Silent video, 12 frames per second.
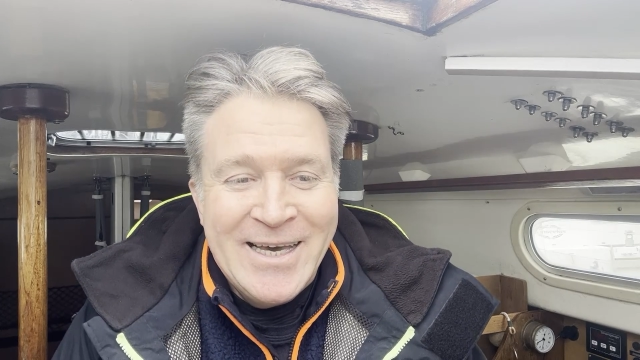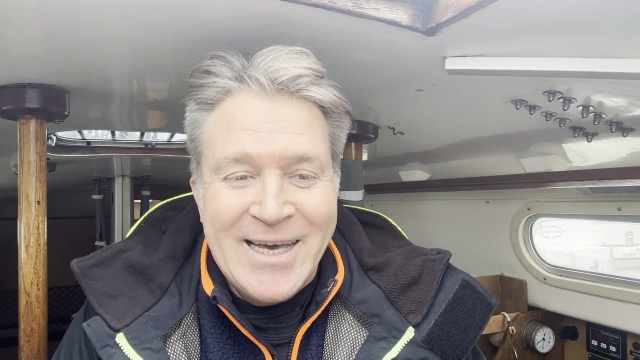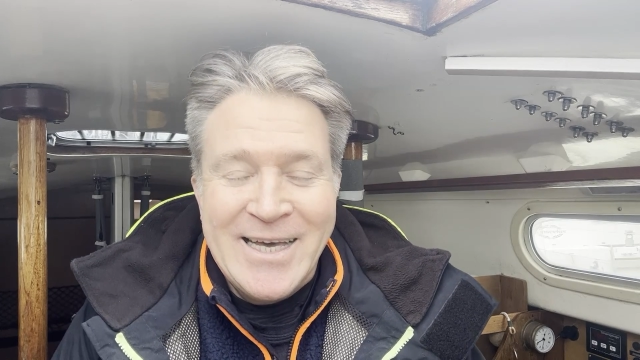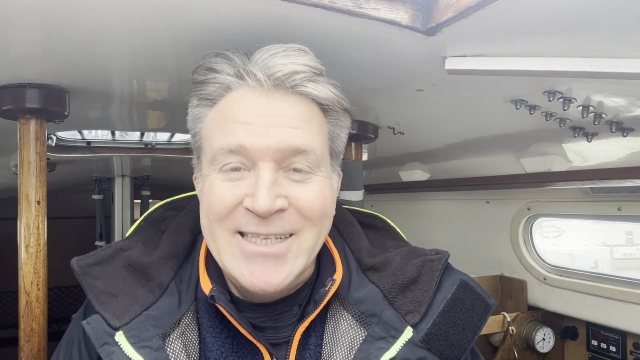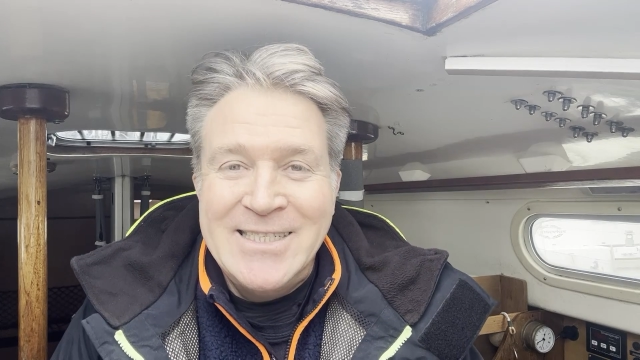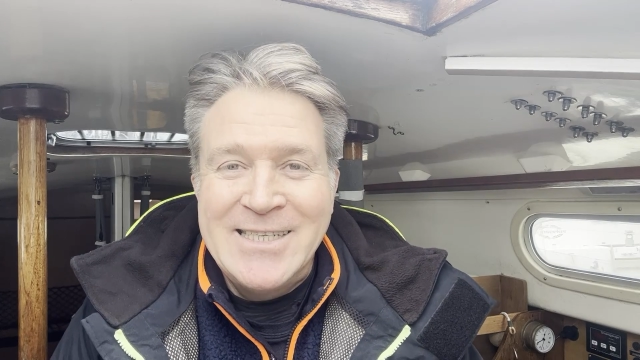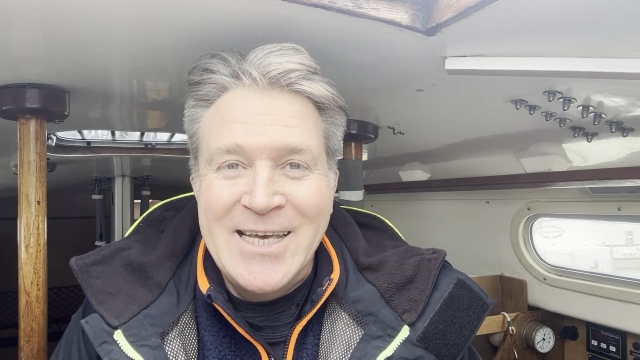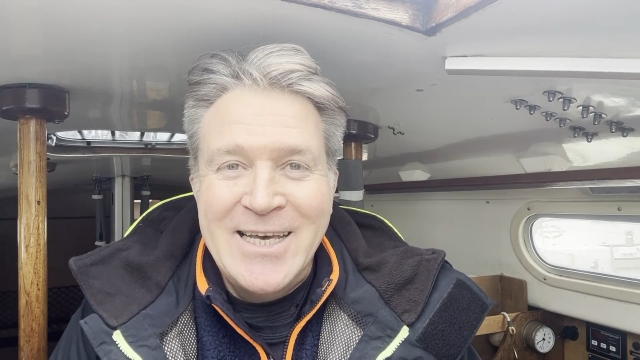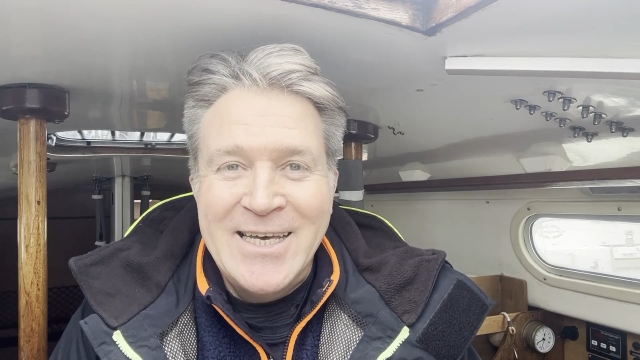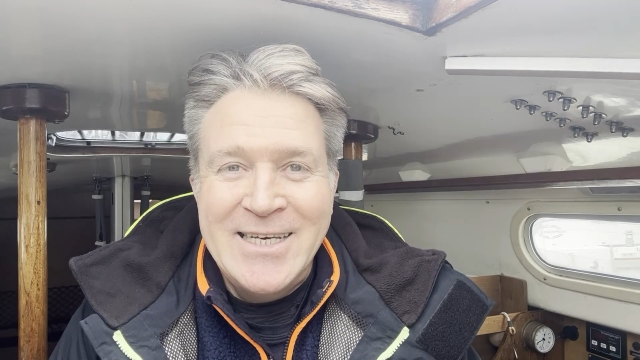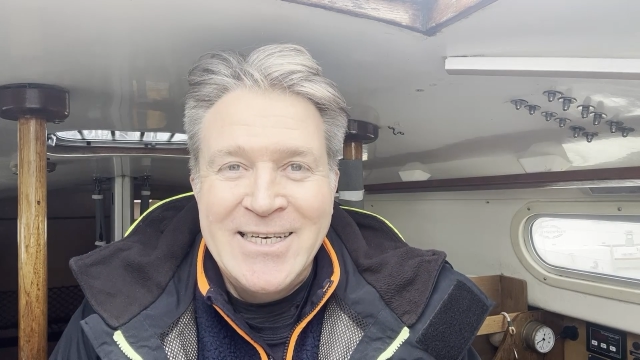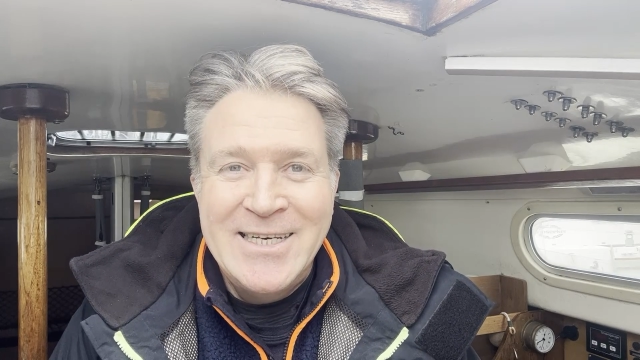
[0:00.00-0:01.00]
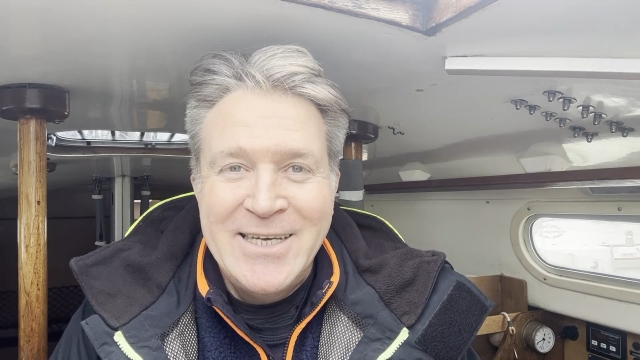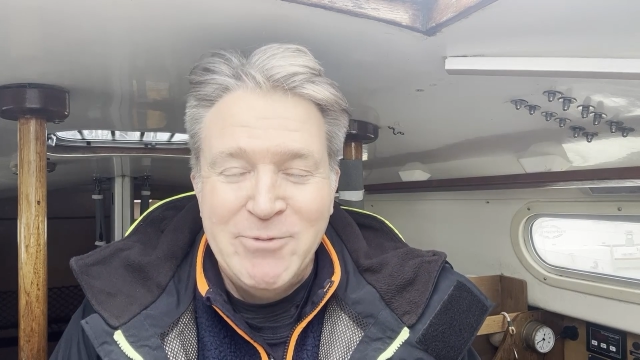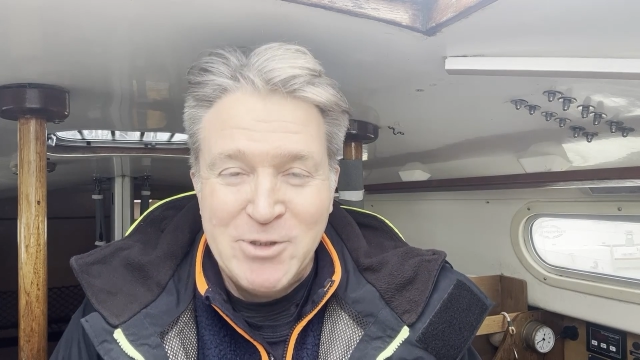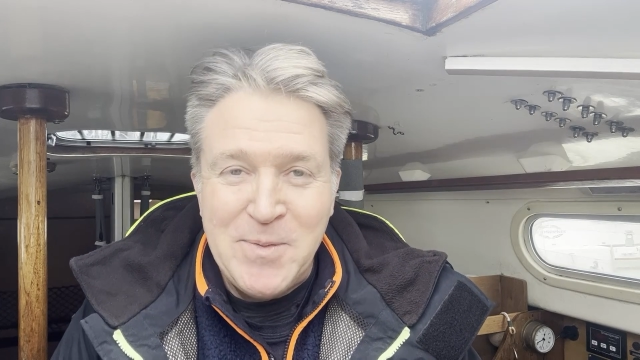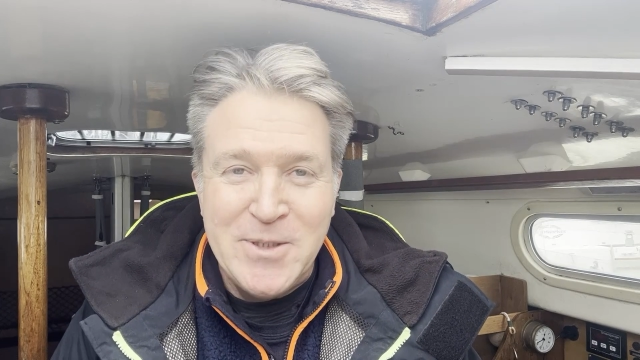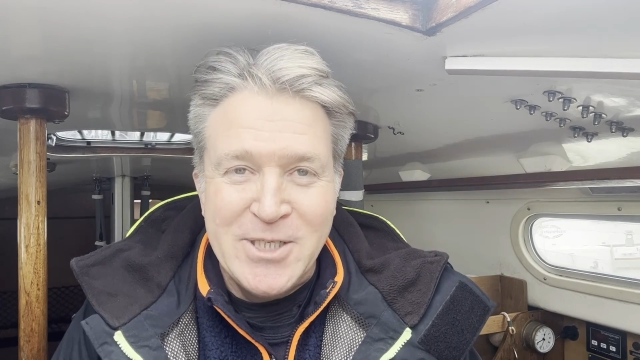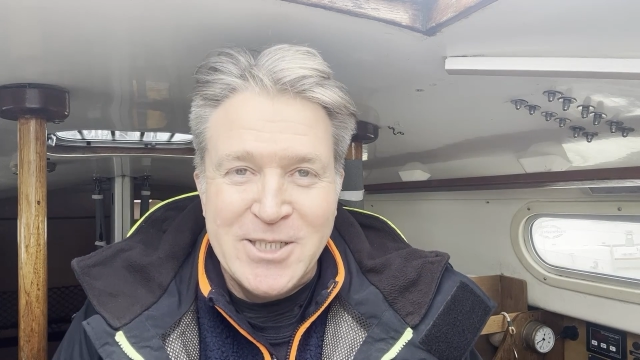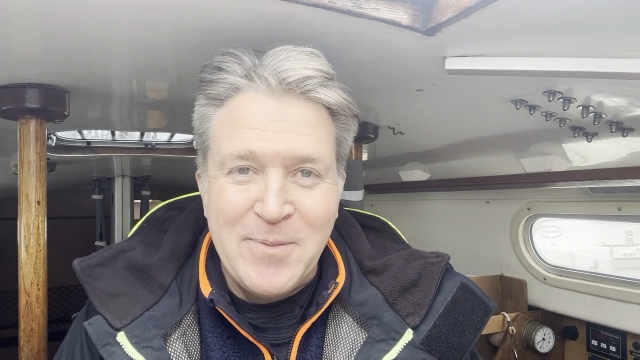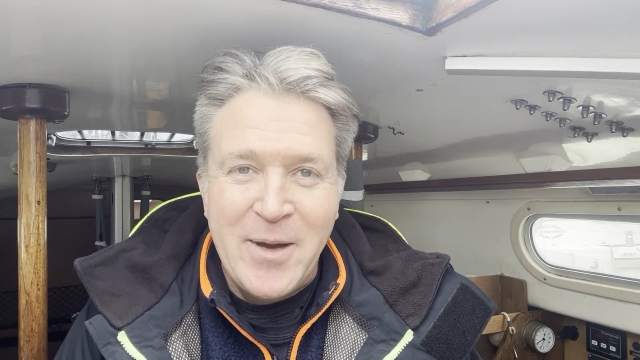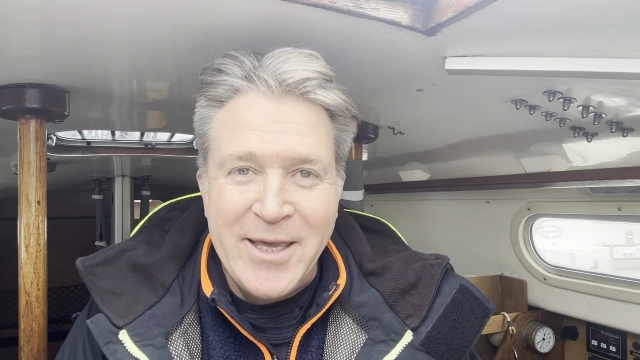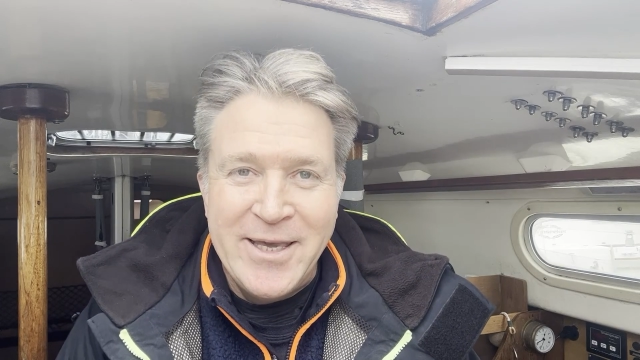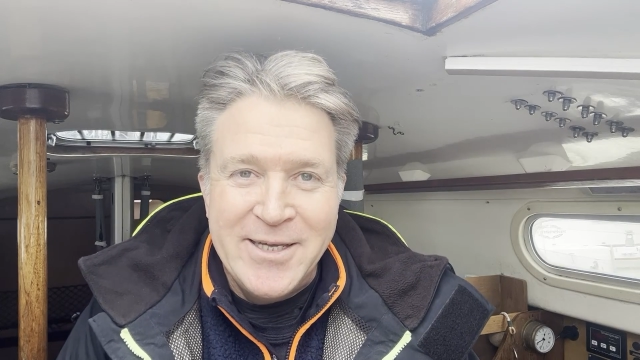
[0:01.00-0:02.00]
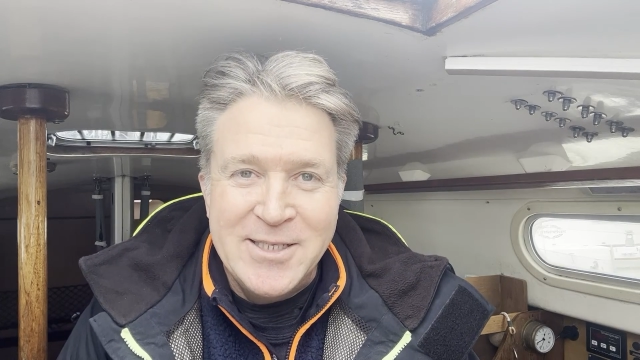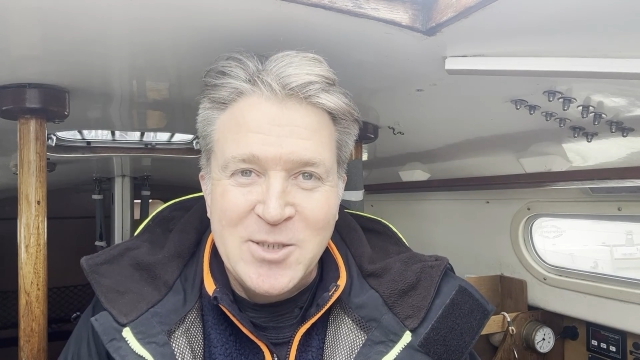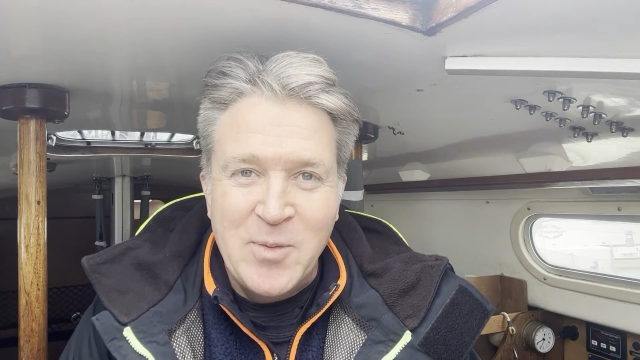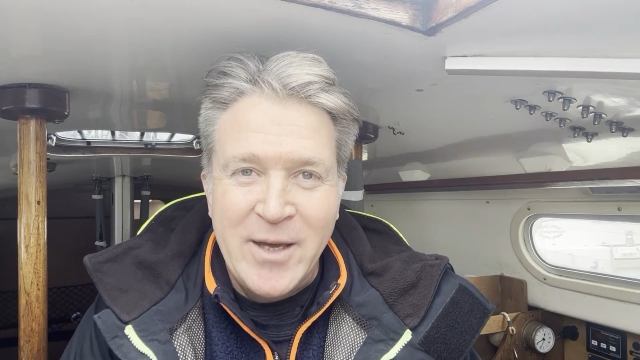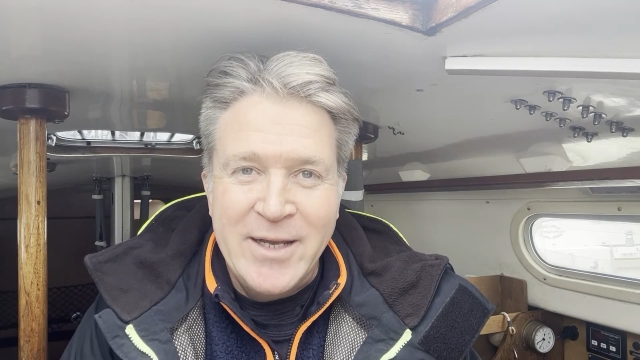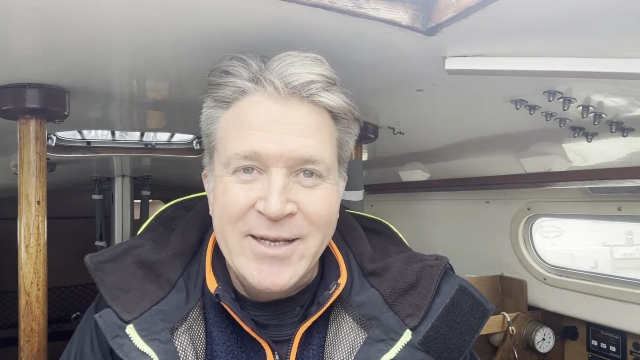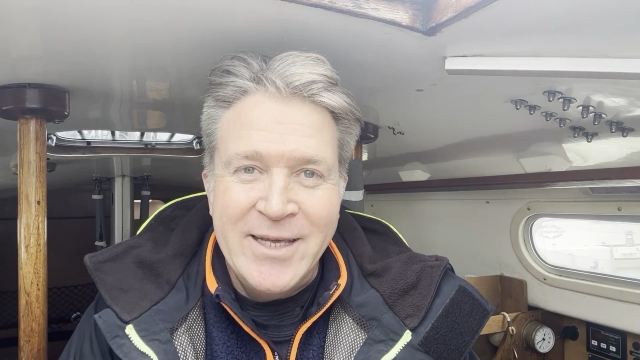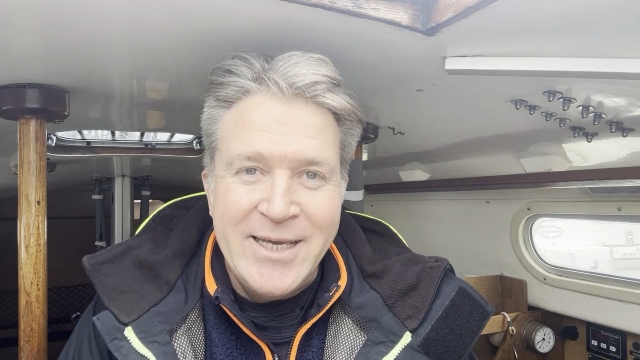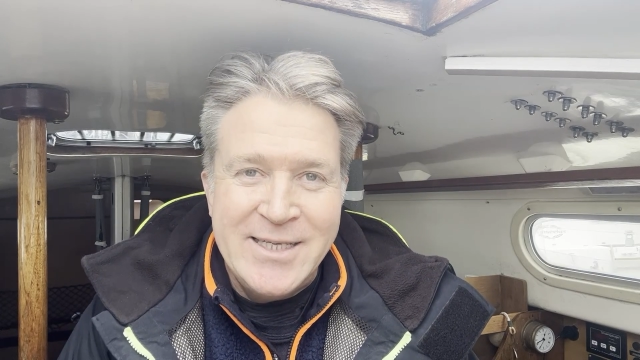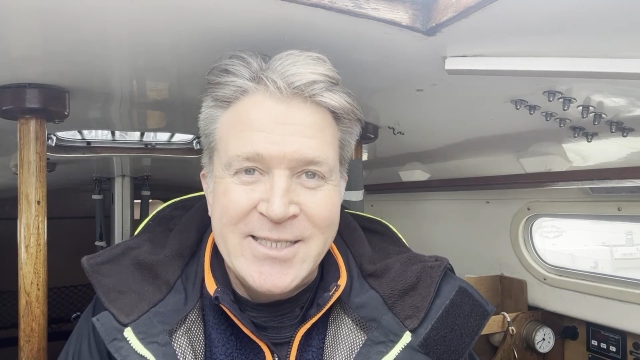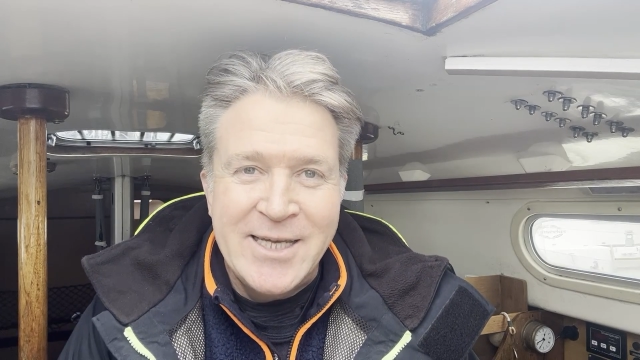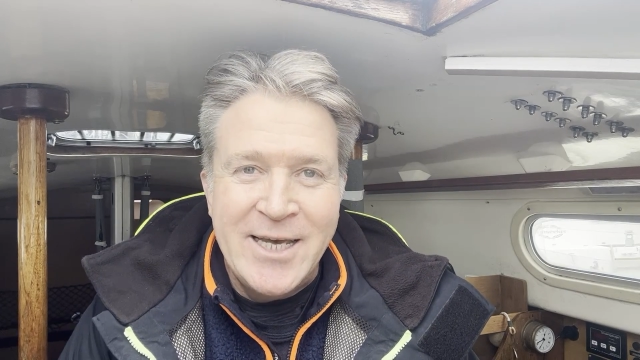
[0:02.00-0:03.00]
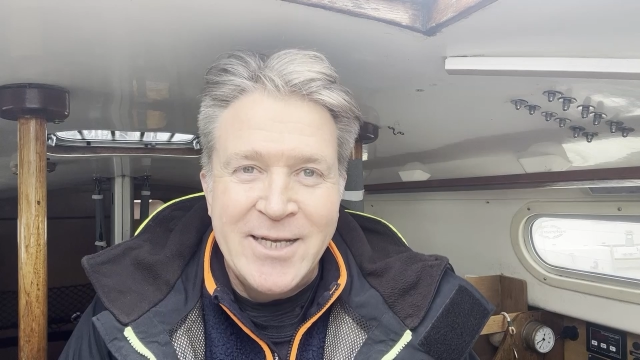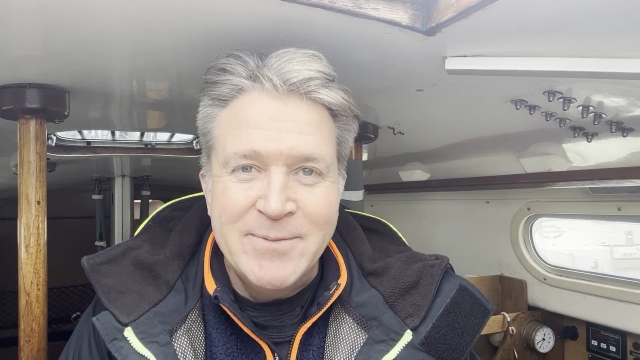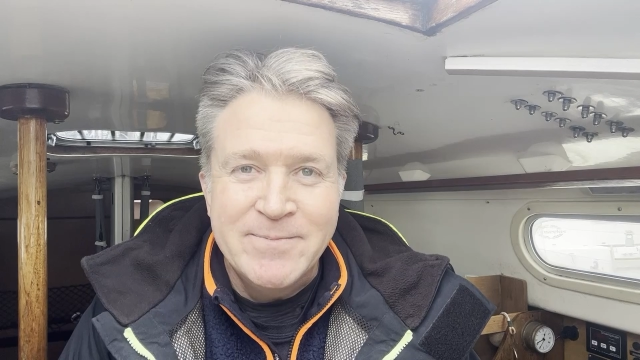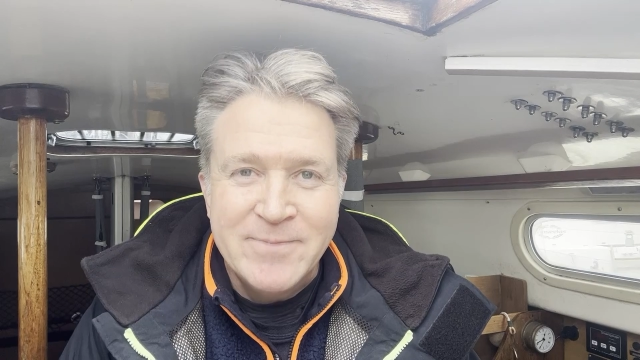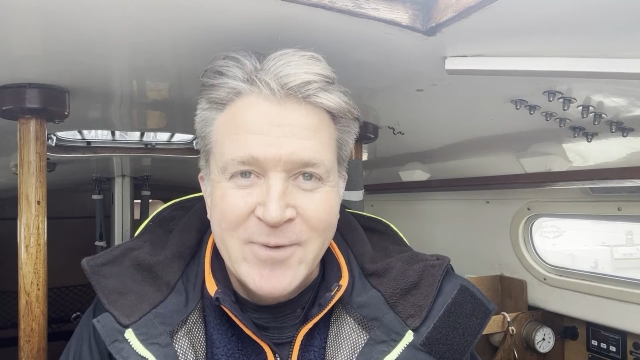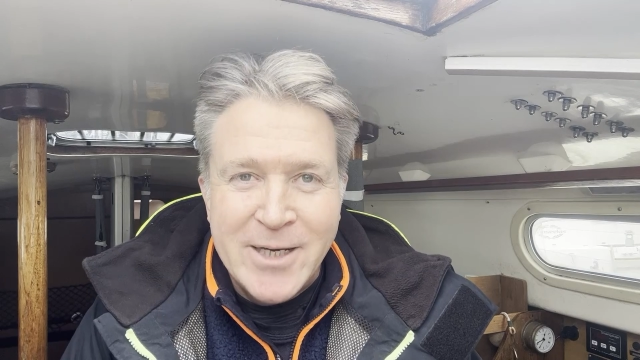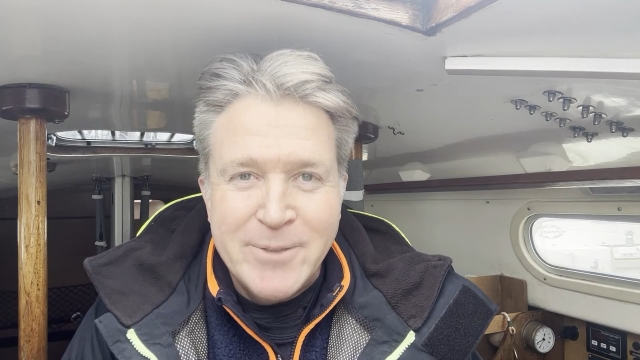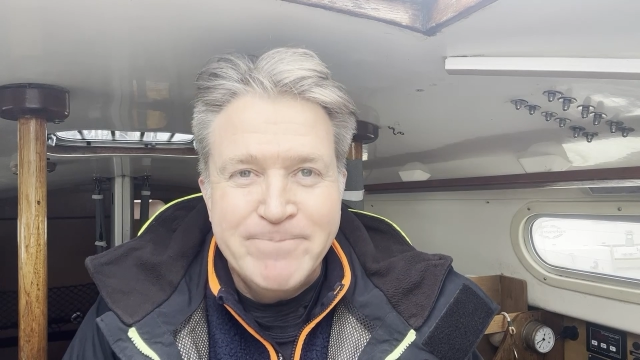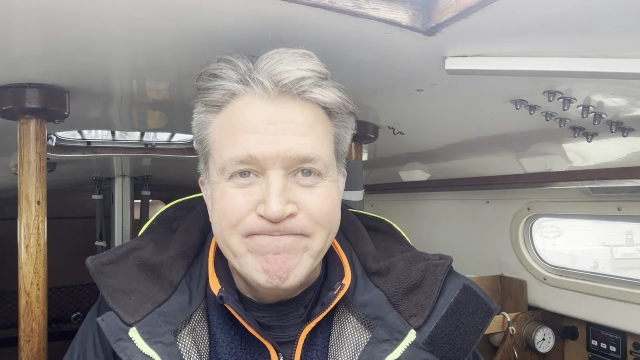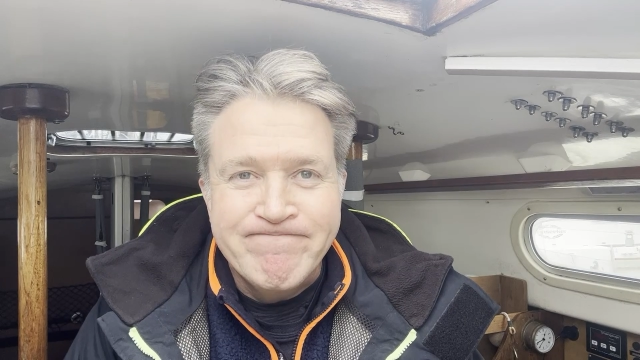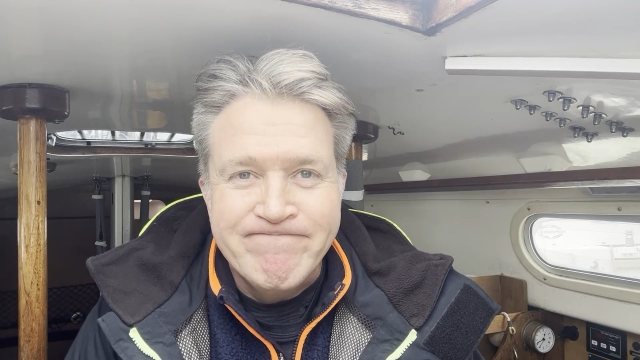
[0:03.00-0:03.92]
And it was music to my ears when he said, well,